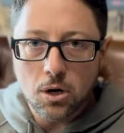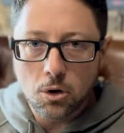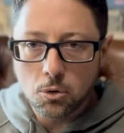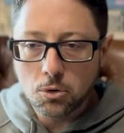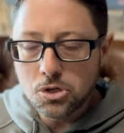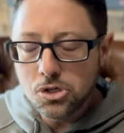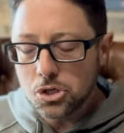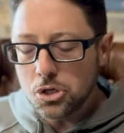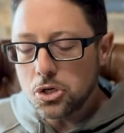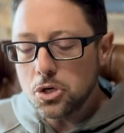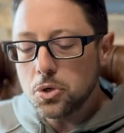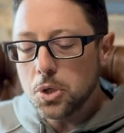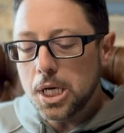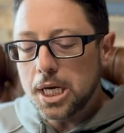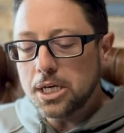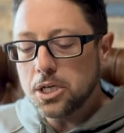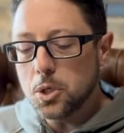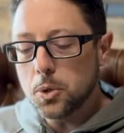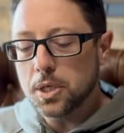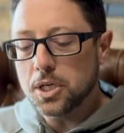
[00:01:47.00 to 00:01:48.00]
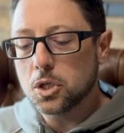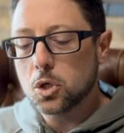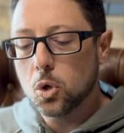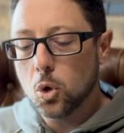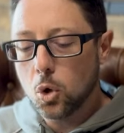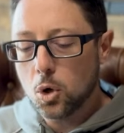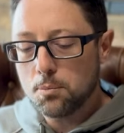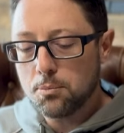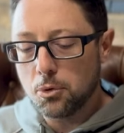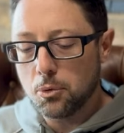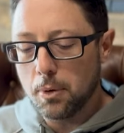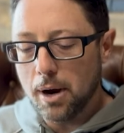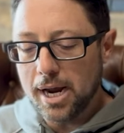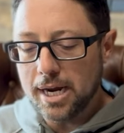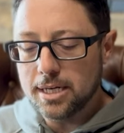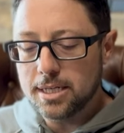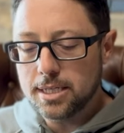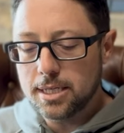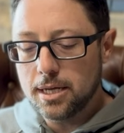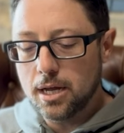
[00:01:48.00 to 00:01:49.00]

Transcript: or do you need to incorporate?